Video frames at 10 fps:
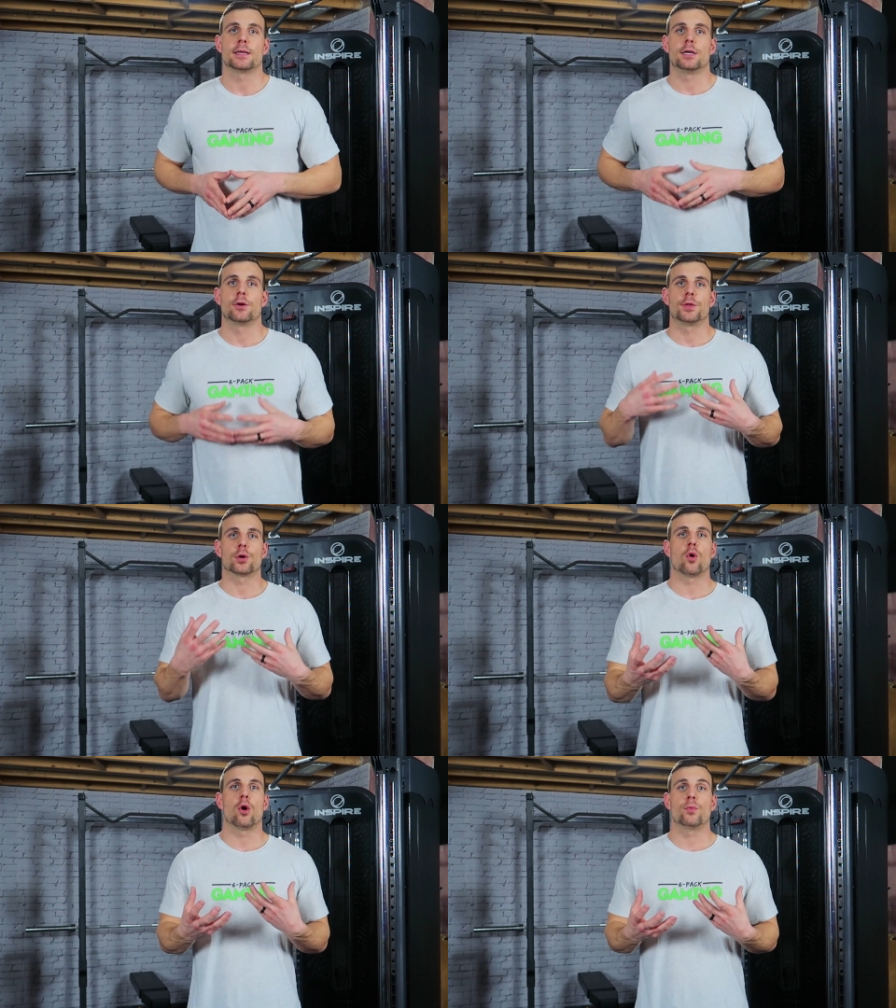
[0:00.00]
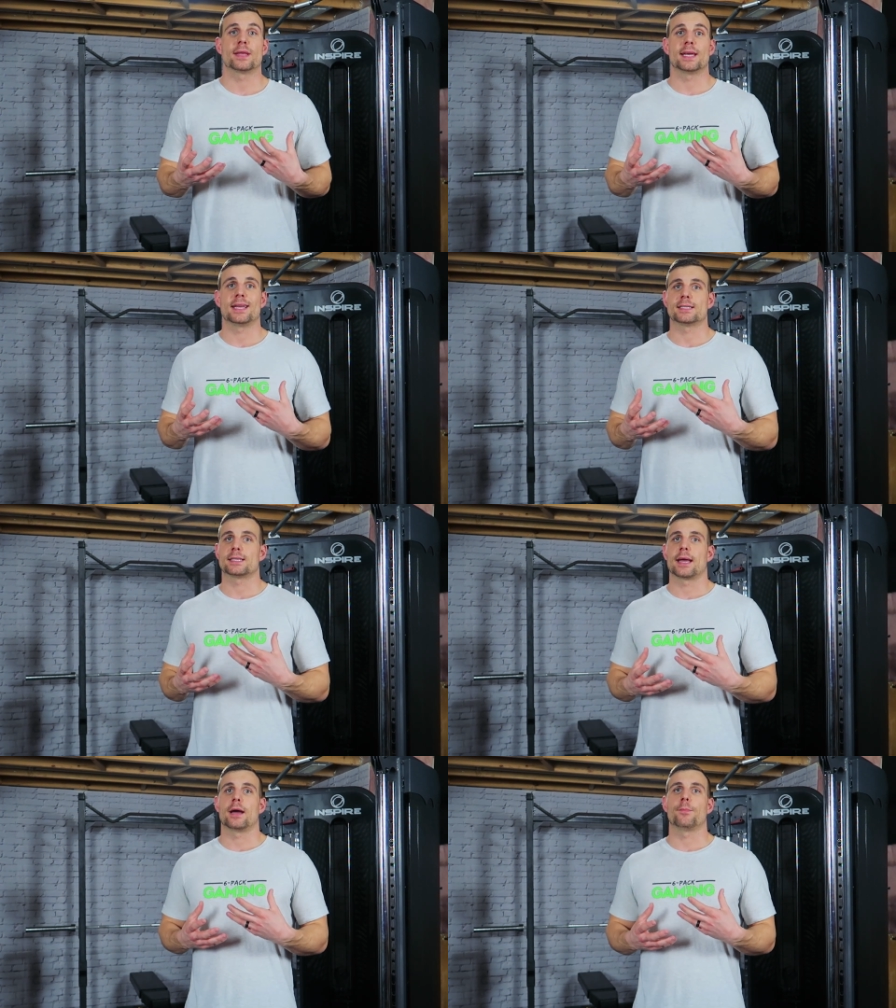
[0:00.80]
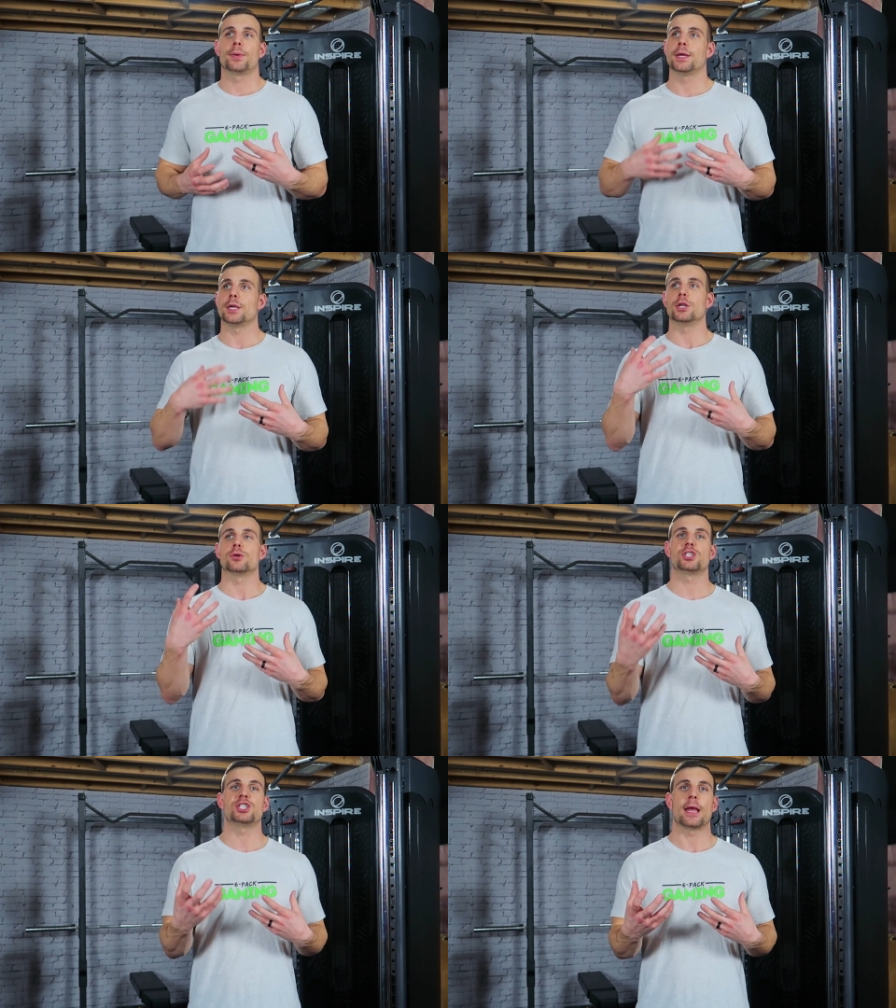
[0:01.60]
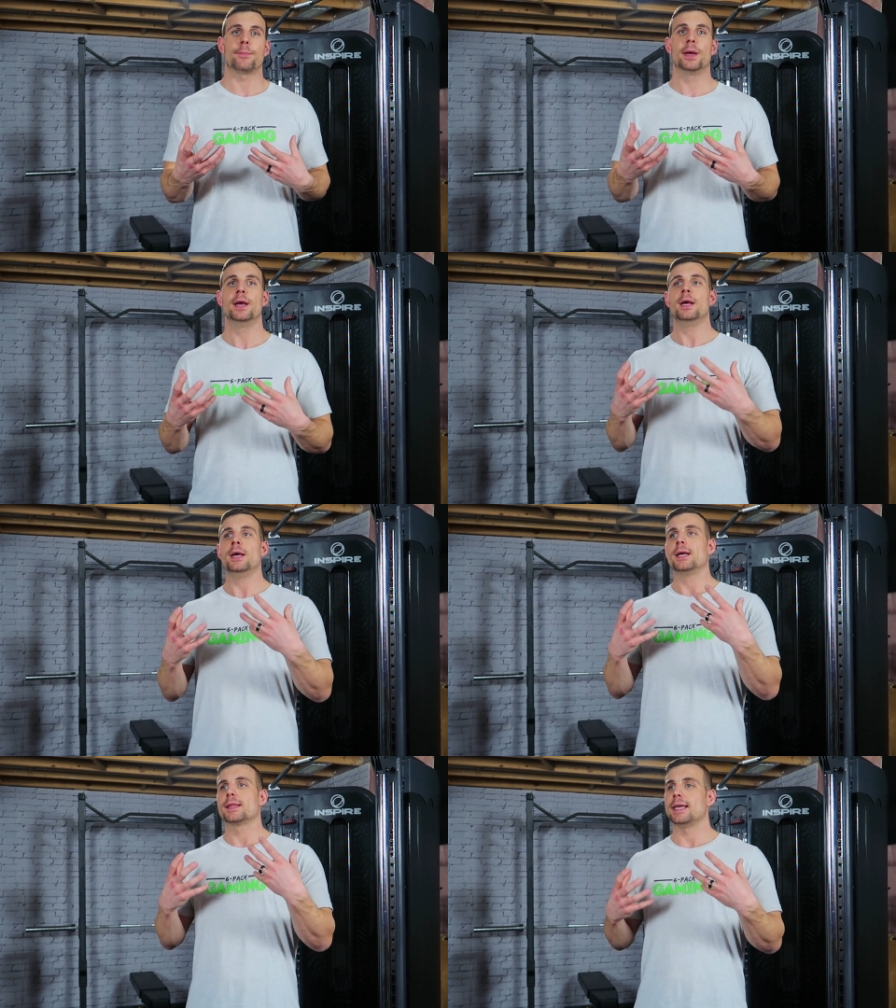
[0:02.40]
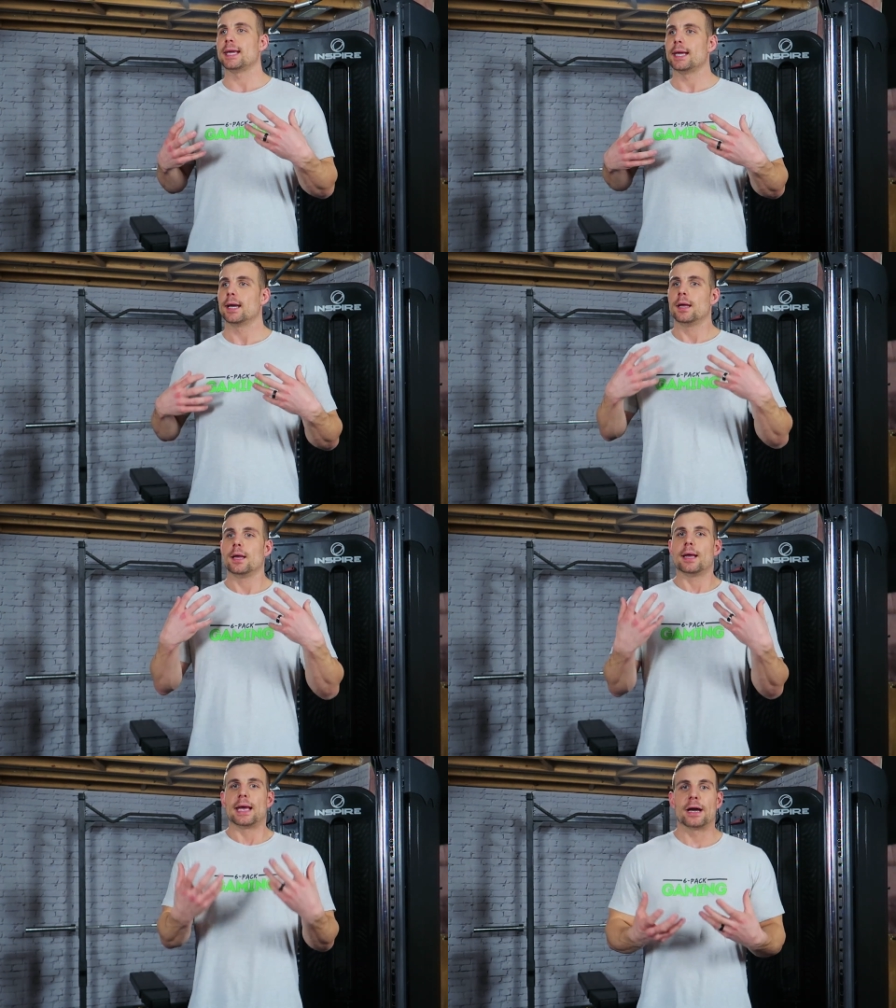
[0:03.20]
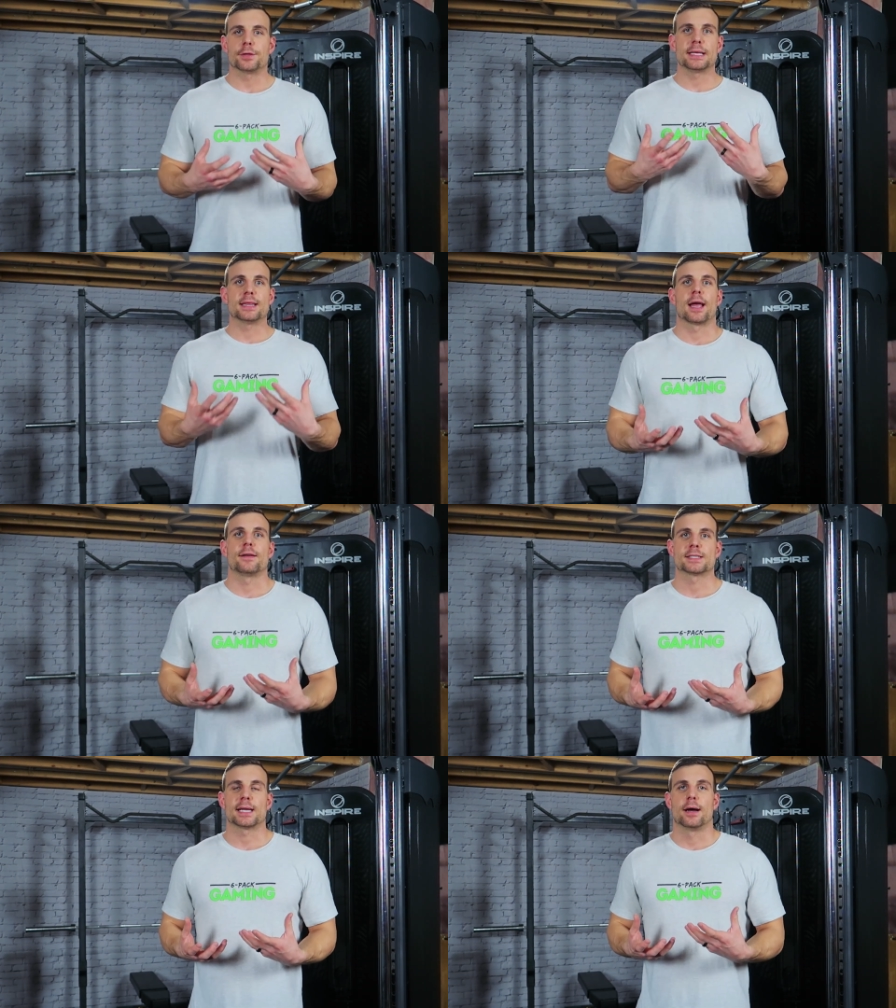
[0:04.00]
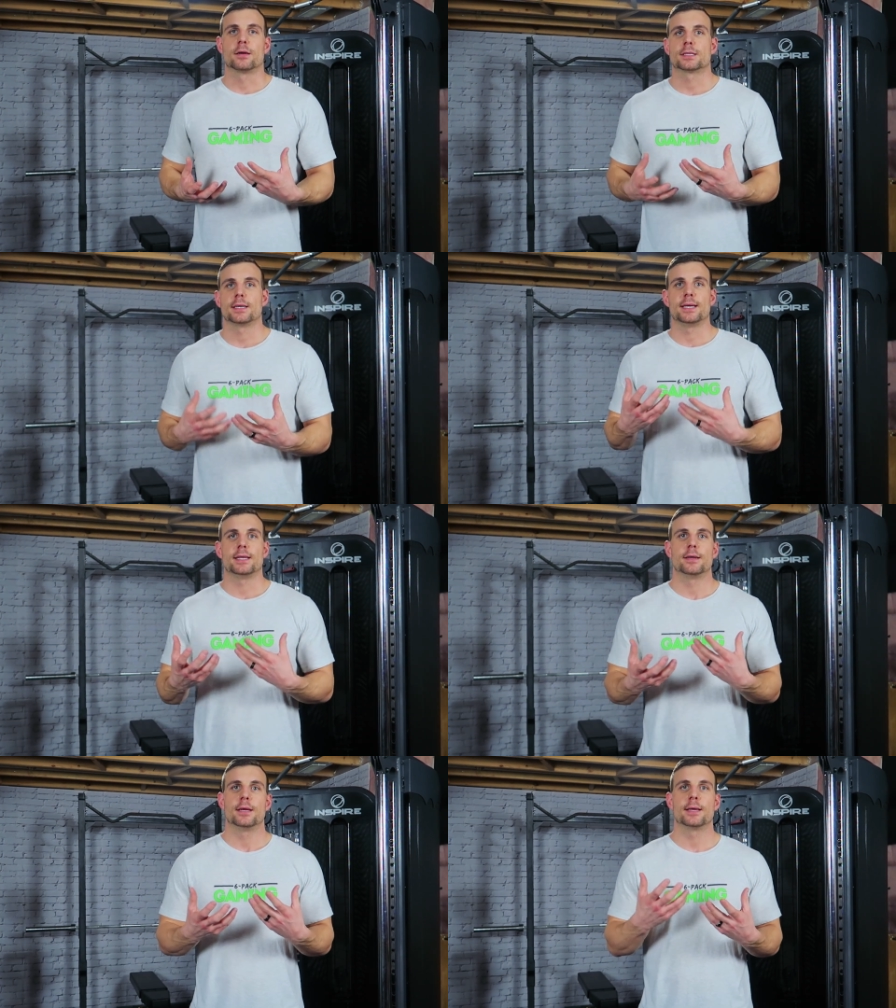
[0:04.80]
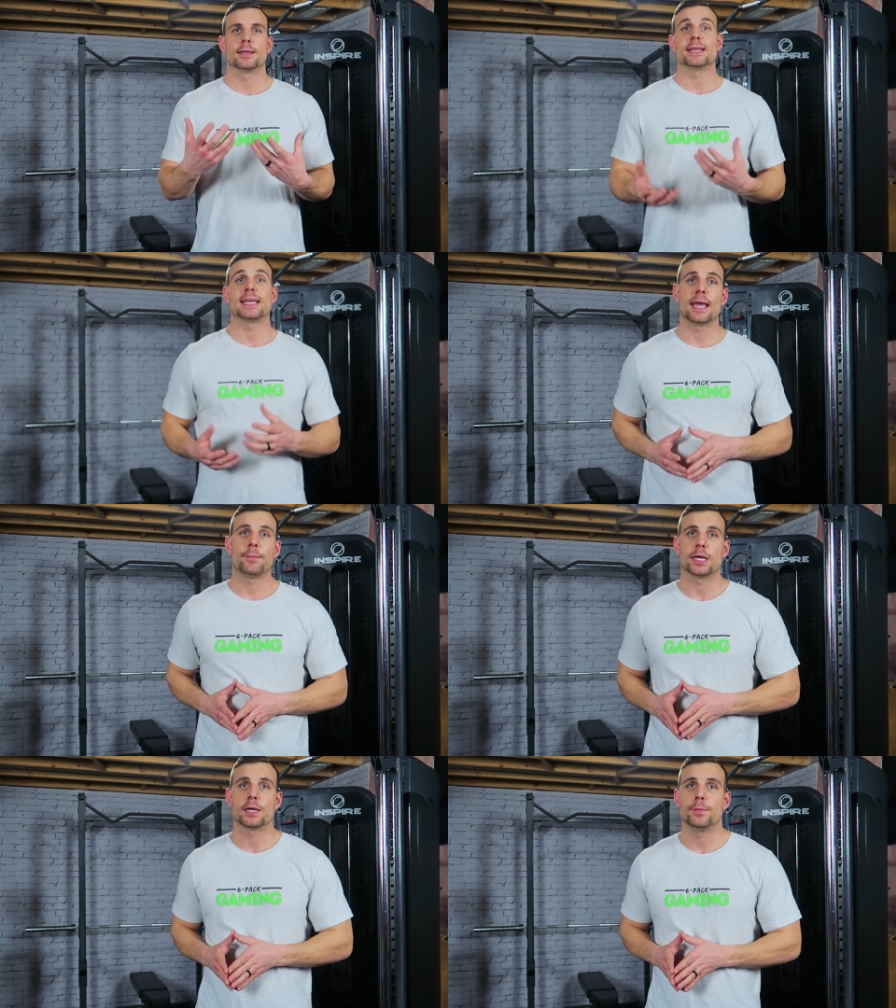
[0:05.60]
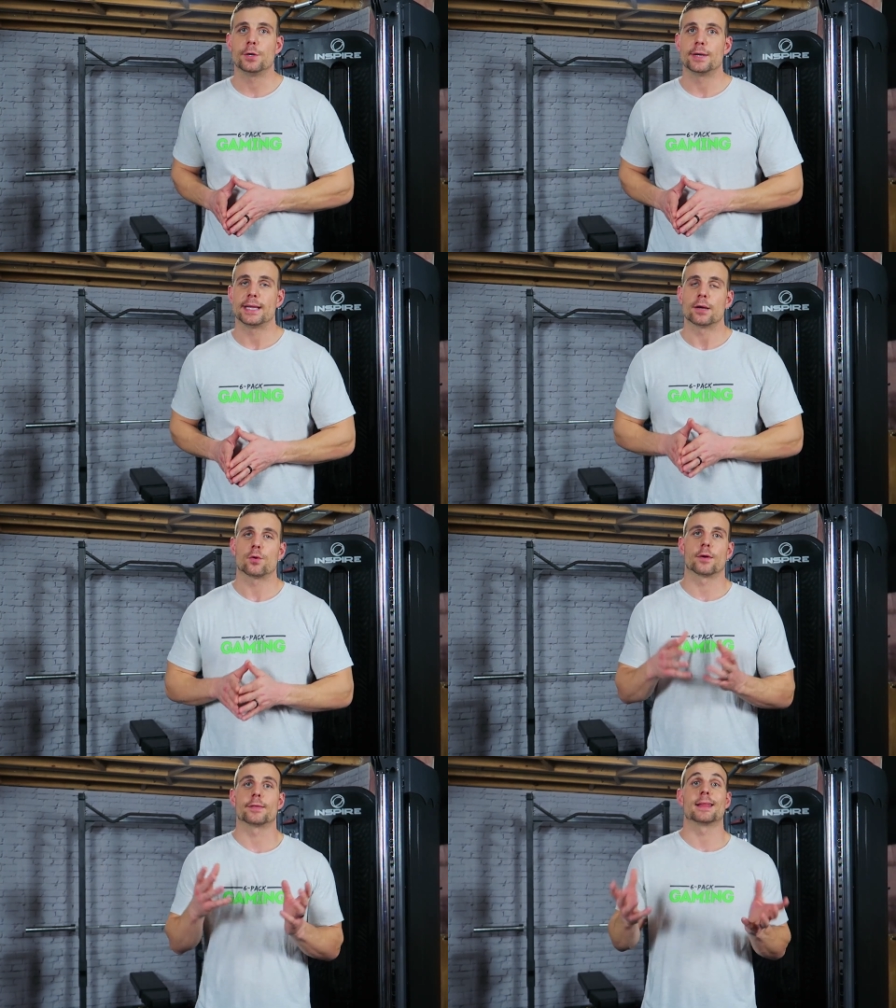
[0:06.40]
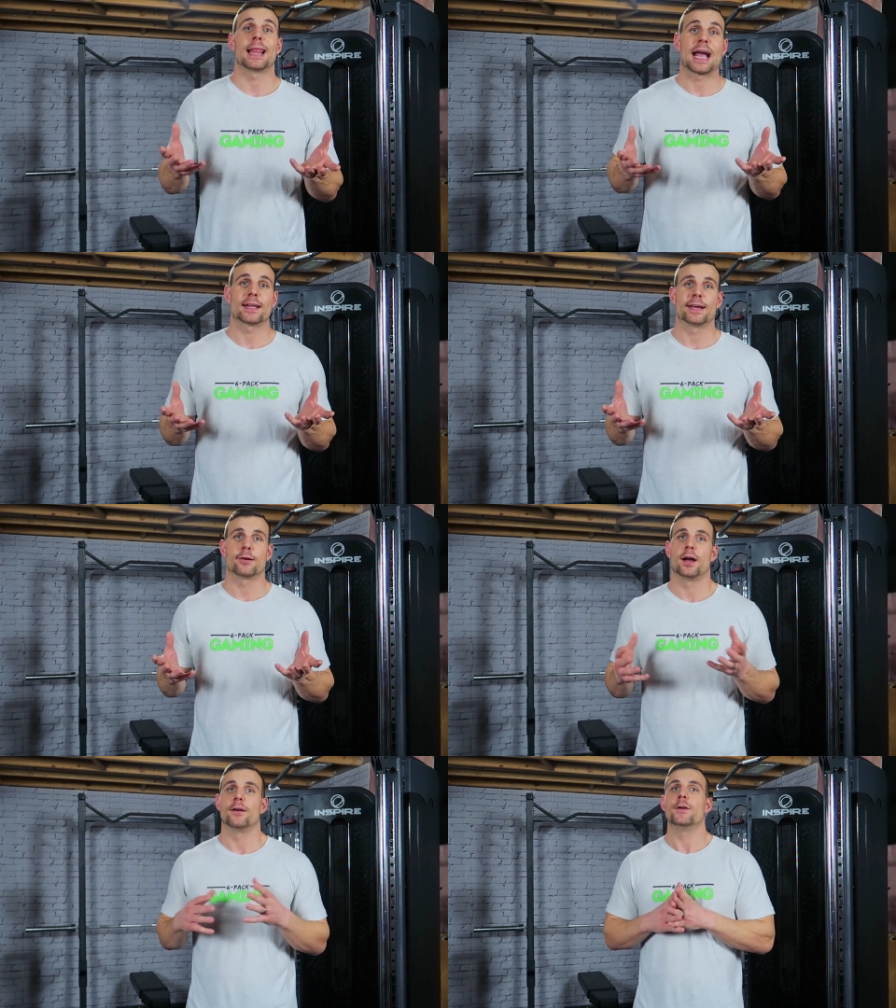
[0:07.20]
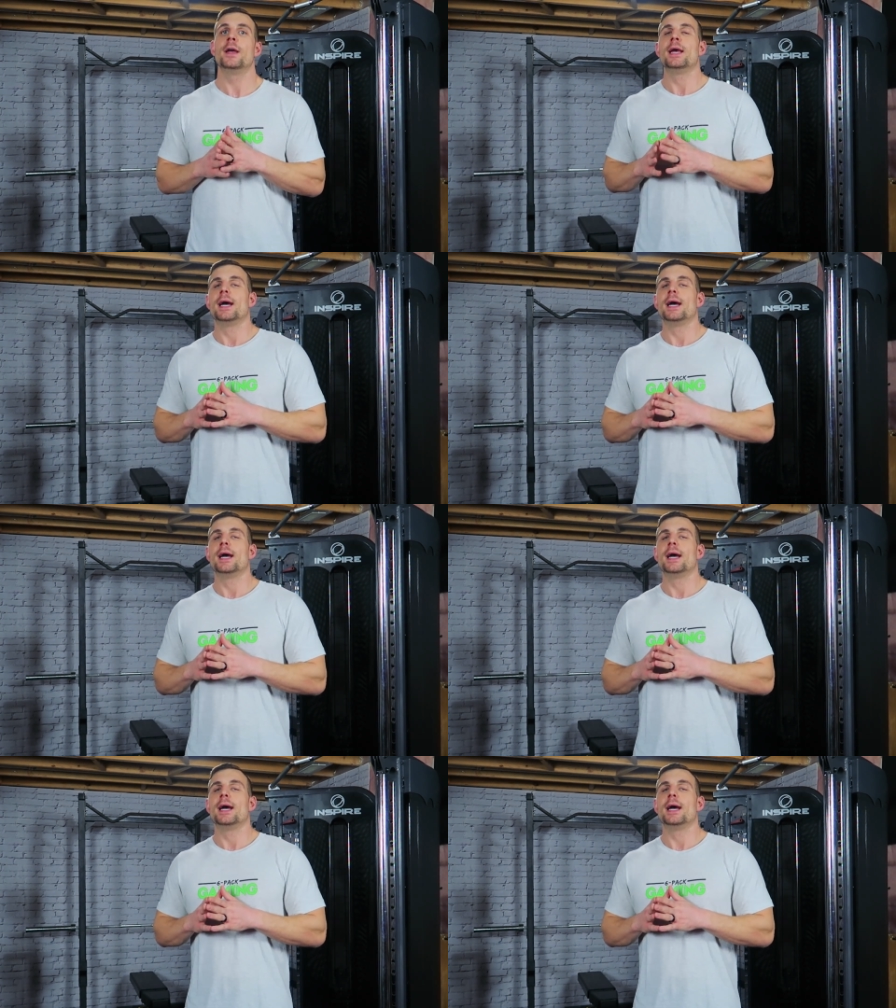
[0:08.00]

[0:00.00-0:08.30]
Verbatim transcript: you know, the goal with it is to help, you know, shape the healthy lifestyles in the gaming community, or the lack thereof,